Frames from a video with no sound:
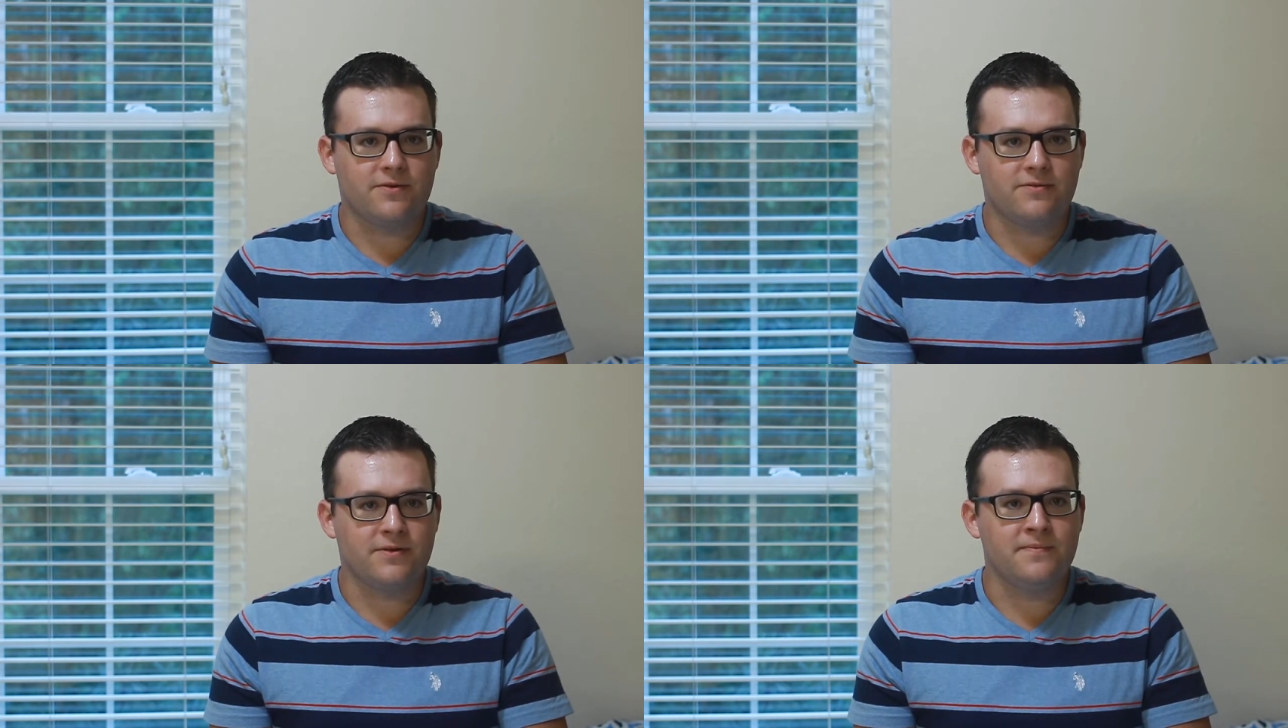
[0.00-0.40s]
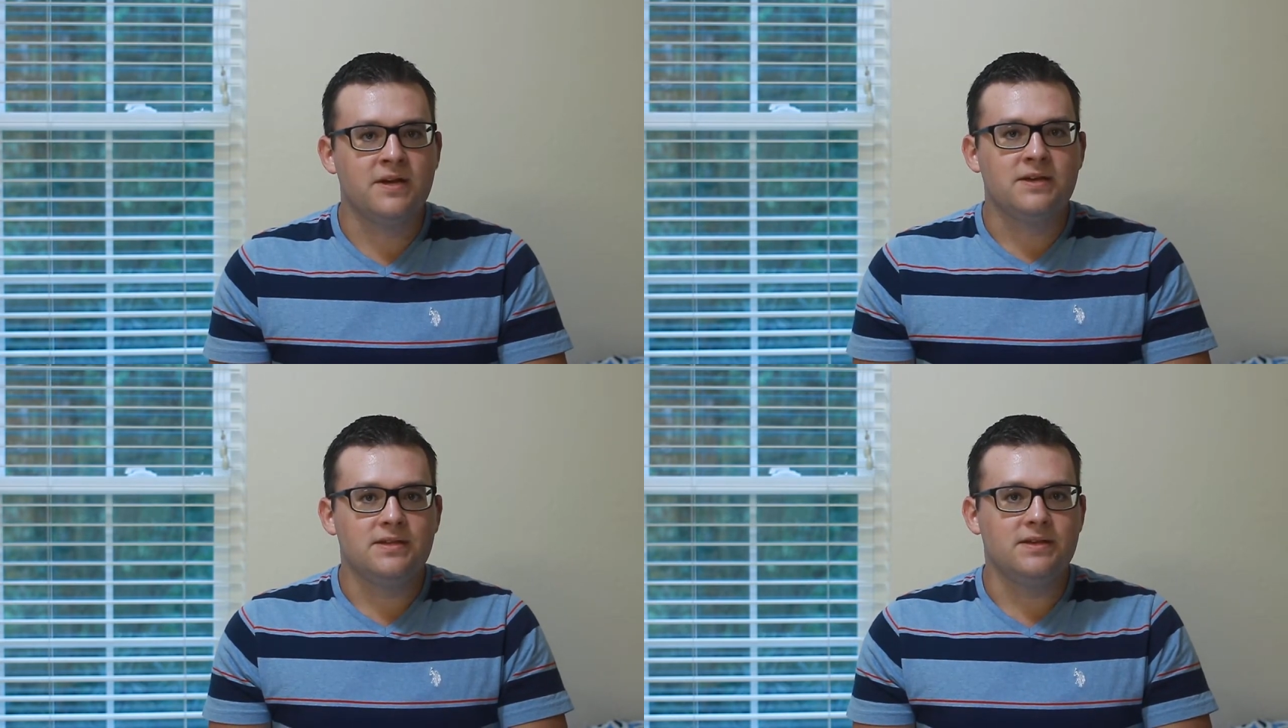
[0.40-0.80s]
are from
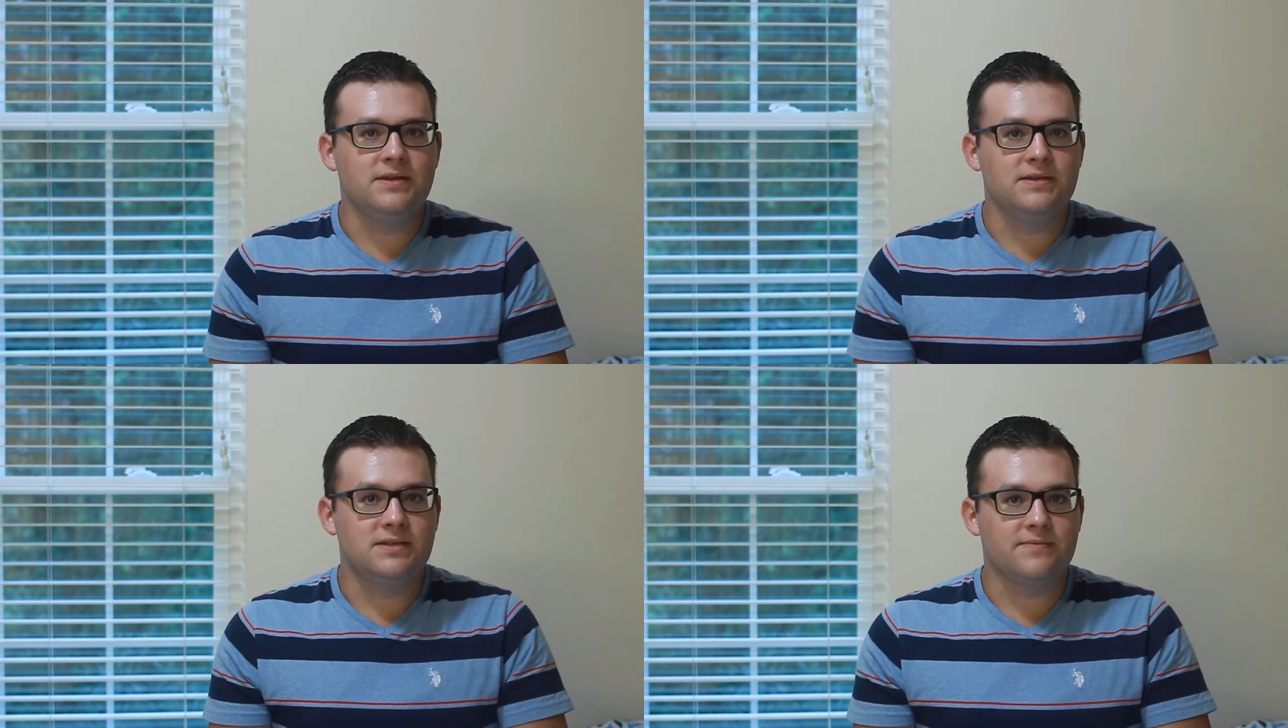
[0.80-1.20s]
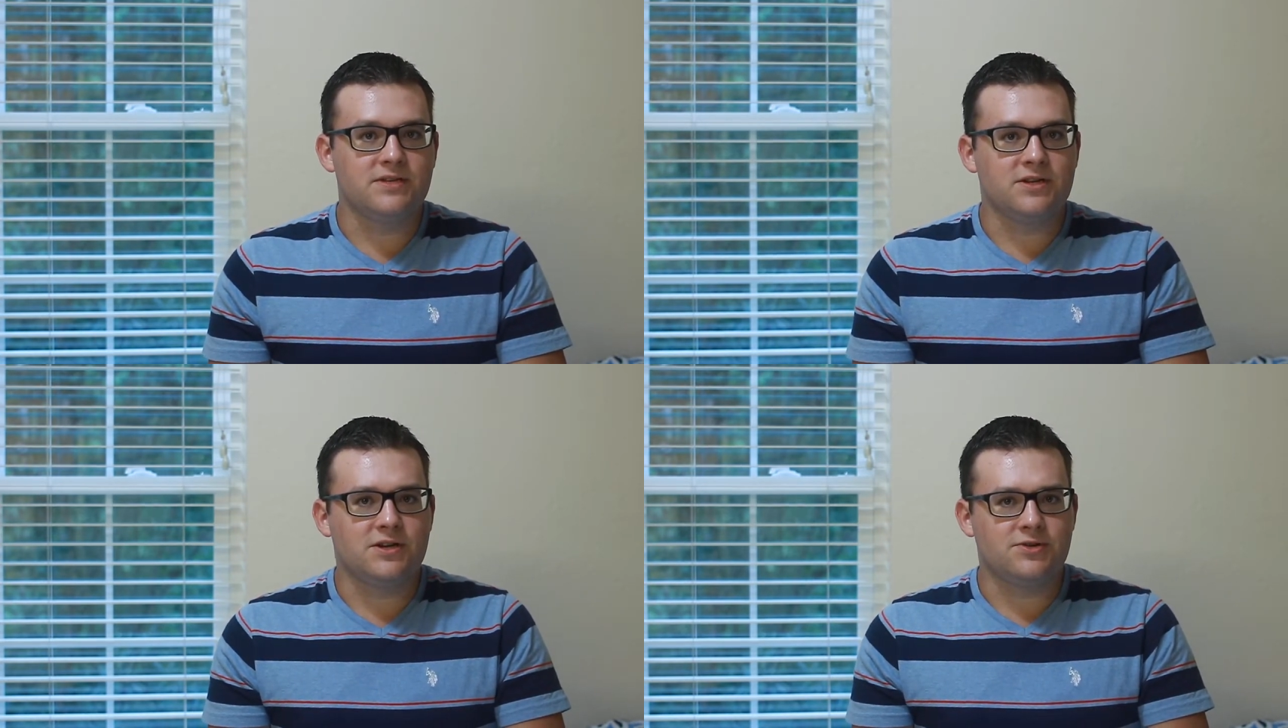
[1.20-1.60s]
the
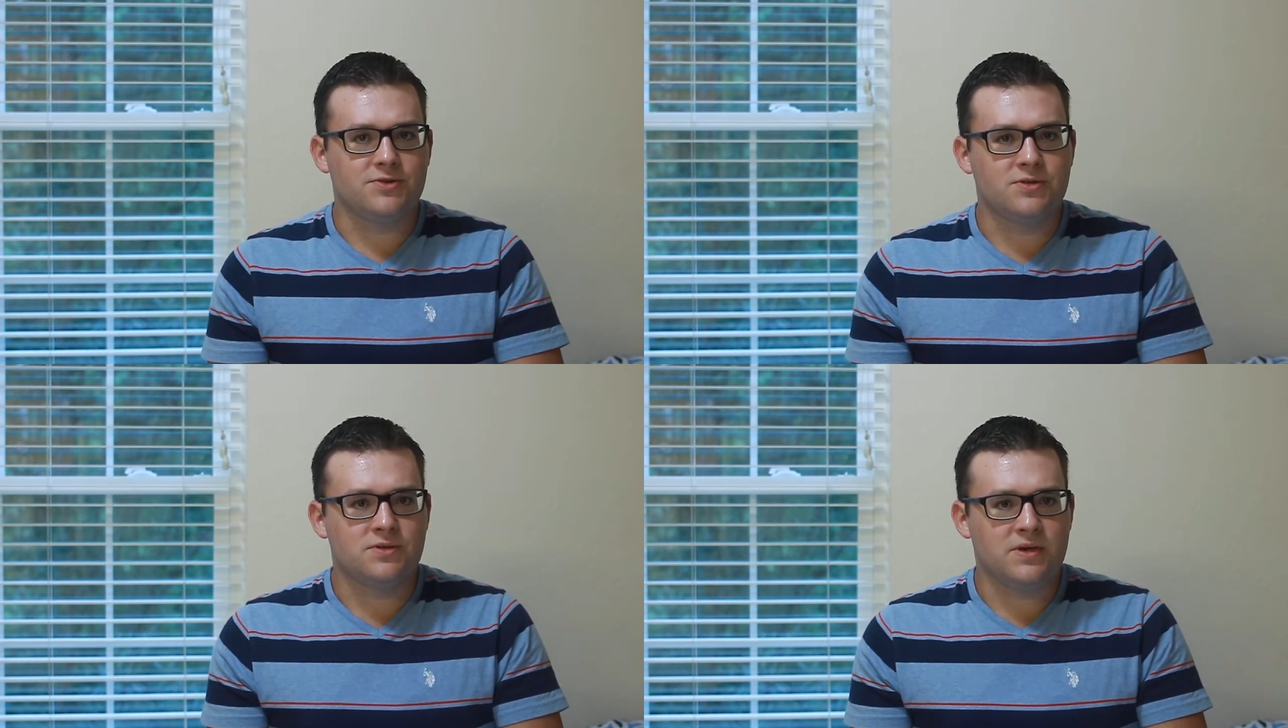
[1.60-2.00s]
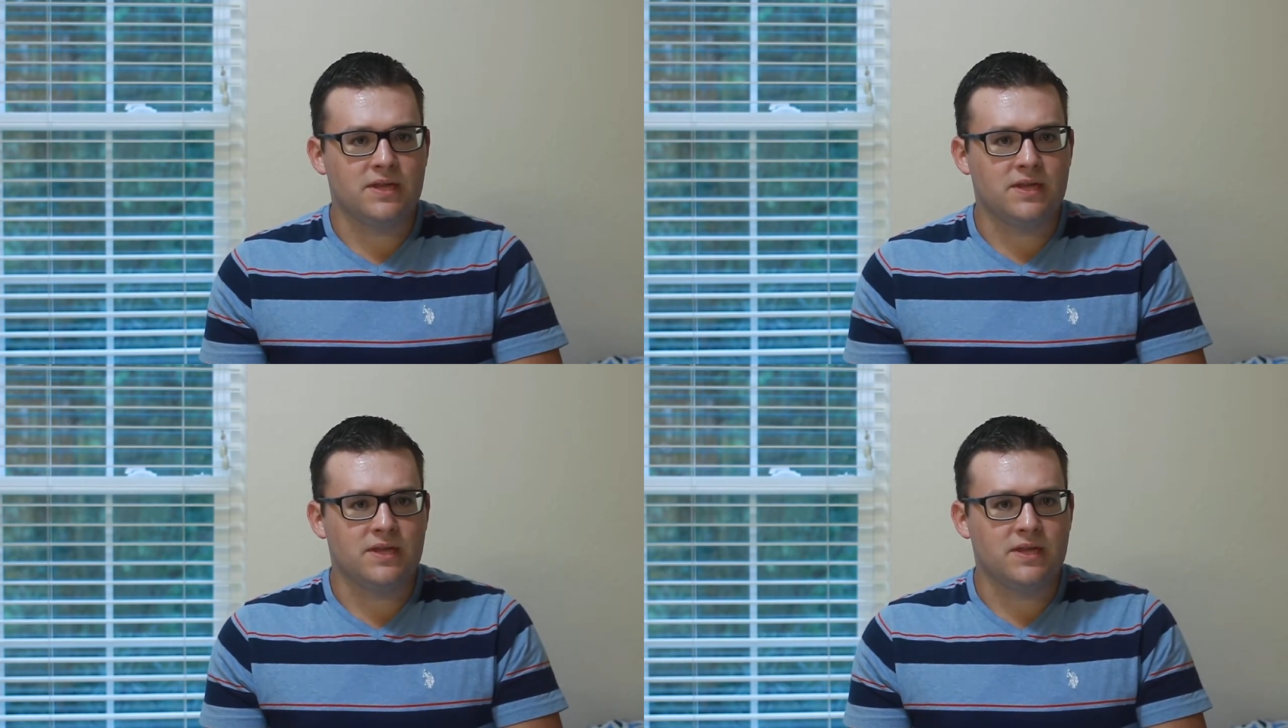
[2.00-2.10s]
1700s,